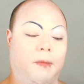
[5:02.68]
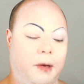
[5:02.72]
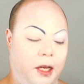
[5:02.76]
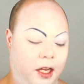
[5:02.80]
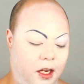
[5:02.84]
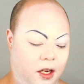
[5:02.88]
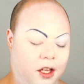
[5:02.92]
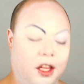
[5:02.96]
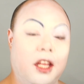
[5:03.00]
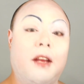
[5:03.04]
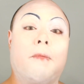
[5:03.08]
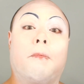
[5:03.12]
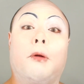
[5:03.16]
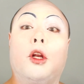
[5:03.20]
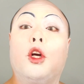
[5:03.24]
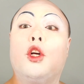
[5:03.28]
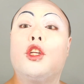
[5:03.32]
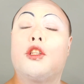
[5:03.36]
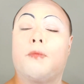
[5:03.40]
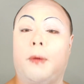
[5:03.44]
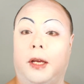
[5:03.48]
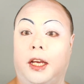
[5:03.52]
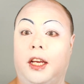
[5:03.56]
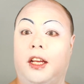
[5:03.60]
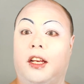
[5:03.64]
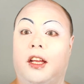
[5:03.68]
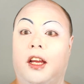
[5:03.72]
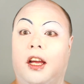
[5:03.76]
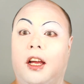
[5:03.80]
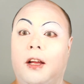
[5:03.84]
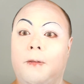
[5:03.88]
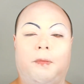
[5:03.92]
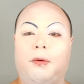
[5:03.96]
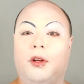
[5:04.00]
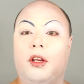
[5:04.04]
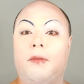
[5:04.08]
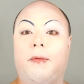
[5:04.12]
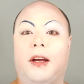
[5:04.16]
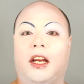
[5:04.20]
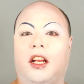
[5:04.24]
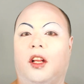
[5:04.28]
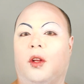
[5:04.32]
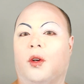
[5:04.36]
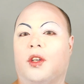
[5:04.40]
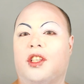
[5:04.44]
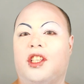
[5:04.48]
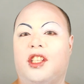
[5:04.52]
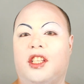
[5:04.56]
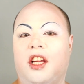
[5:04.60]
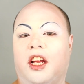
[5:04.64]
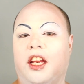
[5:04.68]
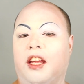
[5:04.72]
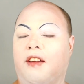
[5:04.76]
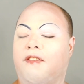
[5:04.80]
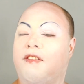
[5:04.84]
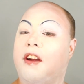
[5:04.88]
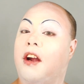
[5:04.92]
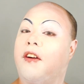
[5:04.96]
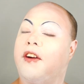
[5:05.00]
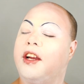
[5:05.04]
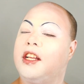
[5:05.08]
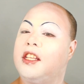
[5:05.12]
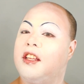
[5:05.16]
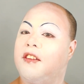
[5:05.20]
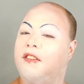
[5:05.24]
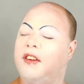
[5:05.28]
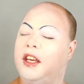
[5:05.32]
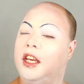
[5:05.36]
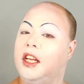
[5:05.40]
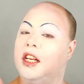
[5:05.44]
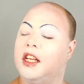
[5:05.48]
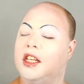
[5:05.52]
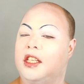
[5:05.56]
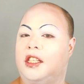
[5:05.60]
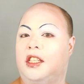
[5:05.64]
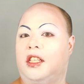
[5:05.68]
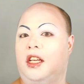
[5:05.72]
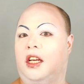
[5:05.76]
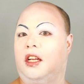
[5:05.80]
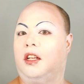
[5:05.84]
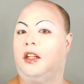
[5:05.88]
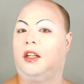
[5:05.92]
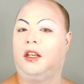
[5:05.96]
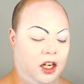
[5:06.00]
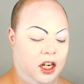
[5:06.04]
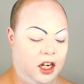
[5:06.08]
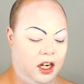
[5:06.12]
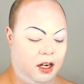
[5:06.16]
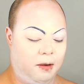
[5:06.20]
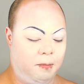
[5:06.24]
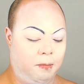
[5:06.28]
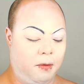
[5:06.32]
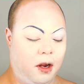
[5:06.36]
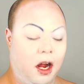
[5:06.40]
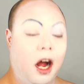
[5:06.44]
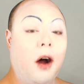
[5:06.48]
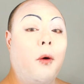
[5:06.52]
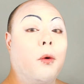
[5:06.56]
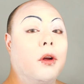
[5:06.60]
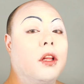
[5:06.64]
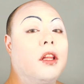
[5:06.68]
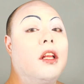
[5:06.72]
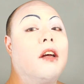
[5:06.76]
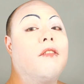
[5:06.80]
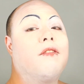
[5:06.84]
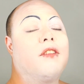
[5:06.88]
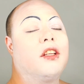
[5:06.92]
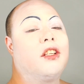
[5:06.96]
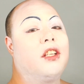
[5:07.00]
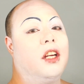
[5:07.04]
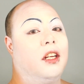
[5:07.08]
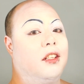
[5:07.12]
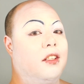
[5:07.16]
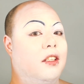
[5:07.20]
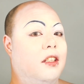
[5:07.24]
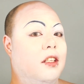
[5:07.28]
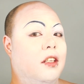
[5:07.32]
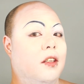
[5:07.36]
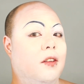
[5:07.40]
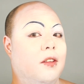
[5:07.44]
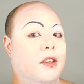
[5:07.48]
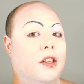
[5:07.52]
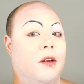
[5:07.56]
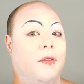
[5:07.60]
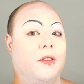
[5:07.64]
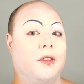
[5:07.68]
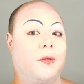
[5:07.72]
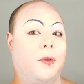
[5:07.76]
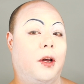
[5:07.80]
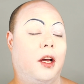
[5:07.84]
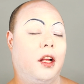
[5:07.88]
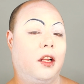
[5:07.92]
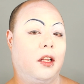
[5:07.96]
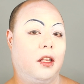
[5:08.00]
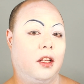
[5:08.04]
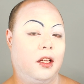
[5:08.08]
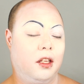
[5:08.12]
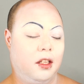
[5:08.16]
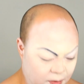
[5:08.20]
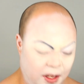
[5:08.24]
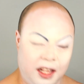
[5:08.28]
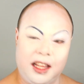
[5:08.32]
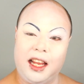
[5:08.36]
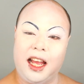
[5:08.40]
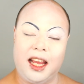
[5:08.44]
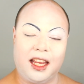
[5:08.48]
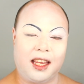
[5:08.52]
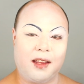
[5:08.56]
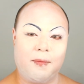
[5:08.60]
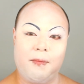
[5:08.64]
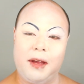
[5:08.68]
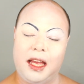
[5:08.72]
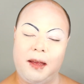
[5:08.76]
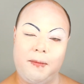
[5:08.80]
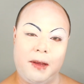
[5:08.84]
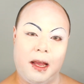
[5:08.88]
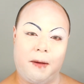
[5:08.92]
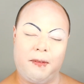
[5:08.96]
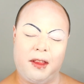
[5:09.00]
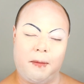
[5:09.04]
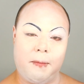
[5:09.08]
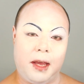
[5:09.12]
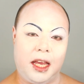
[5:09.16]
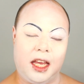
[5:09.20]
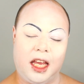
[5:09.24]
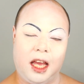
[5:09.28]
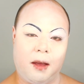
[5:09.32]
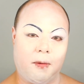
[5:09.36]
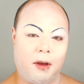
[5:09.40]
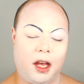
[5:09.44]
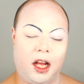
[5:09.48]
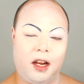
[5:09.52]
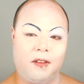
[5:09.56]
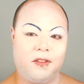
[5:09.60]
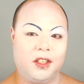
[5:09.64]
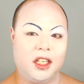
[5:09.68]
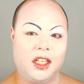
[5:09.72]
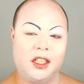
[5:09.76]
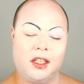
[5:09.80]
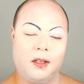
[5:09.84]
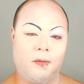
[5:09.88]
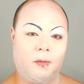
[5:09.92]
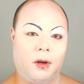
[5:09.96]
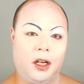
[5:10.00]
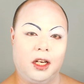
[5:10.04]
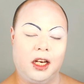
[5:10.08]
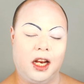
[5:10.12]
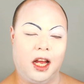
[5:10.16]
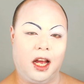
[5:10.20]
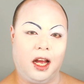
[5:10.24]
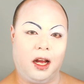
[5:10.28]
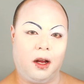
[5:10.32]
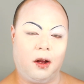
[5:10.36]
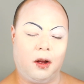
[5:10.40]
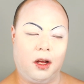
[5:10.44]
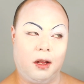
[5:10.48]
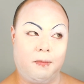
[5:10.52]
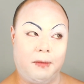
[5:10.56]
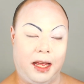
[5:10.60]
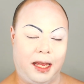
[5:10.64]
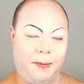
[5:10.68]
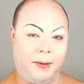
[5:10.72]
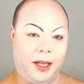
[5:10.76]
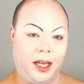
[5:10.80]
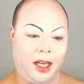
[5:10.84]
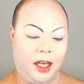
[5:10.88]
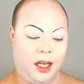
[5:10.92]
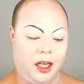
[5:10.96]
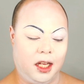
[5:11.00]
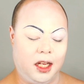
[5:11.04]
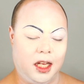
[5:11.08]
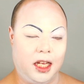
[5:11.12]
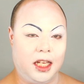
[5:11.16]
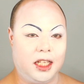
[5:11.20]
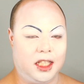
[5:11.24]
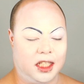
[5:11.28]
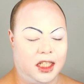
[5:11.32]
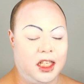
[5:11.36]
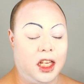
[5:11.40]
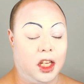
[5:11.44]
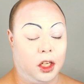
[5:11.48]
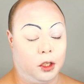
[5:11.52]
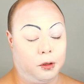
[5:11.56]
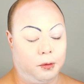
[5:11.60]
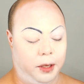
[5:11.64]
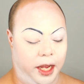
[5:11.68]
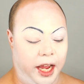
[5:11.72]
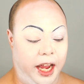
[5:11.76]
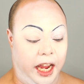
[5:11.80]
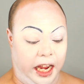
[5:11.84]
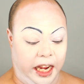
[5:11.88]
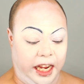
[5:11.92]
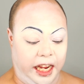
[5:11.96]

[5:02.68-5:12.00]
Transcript: to paint her. I think Blue's painted her. Blue made her look stunning. Very Divina still. I would love the chance to do so as well. Like maybe I'm the makeup girl of season one now. Maybe. It's still